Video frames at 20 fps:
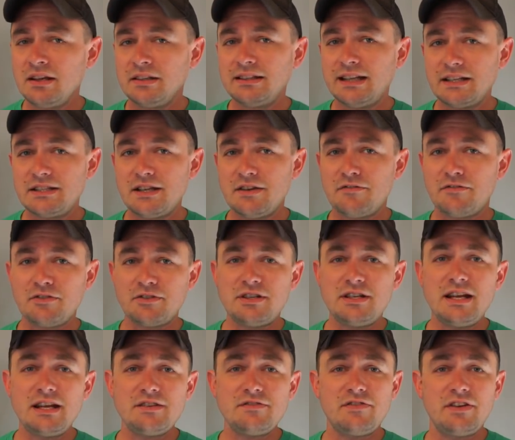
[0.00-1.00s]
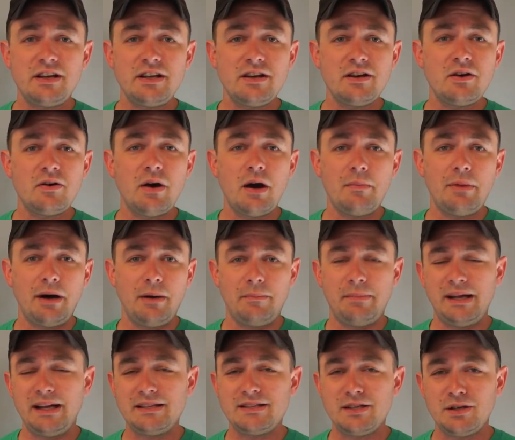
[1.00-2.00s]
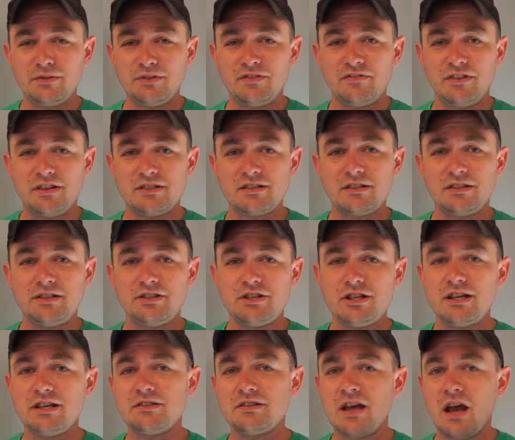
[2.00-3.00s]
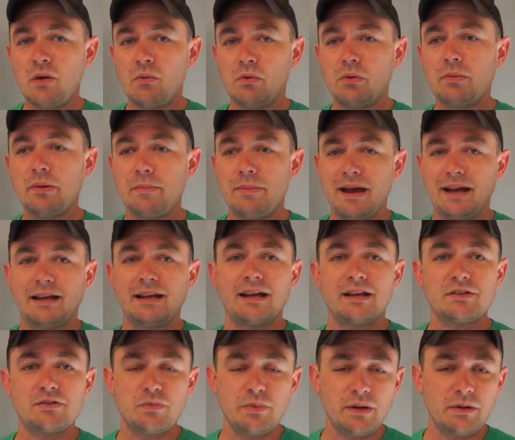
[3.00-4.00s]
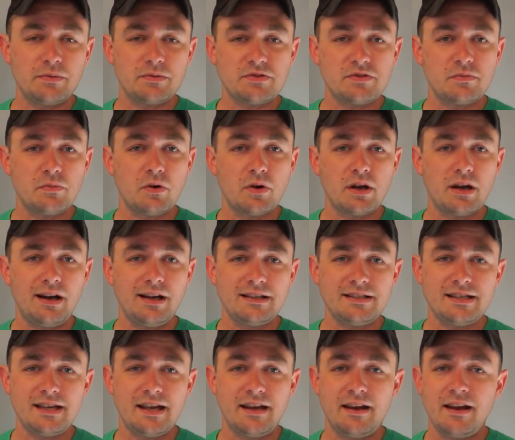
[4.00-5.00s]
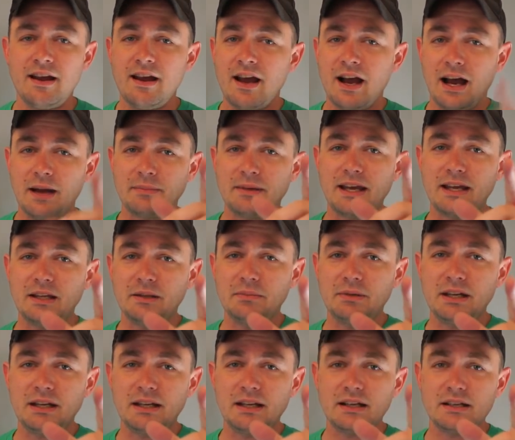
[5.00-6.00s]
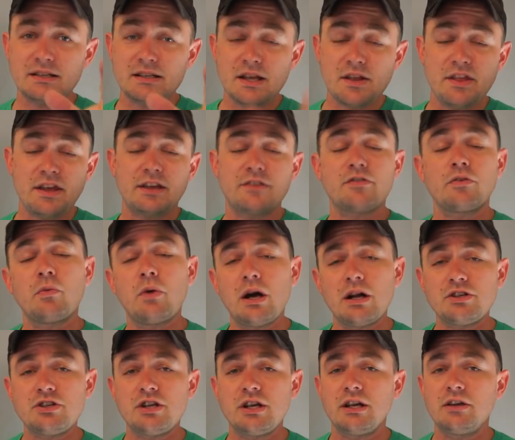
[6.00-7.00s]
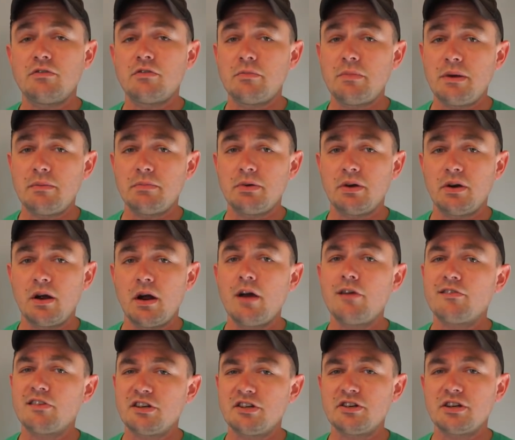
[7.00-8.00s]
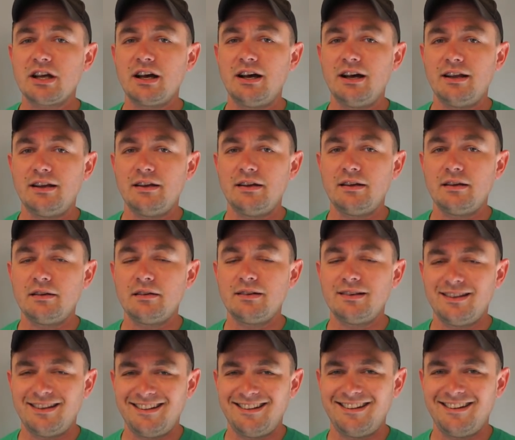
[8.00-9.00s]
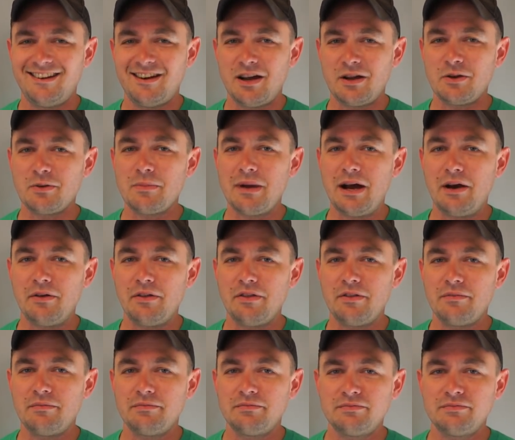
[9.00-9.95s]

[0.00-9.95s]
That's it for today's video about bad self defense cliches. We'll be back next week with some more content. I'm Caleb Giddings. Thanks for watching, and remember, run your gun, not your mouth.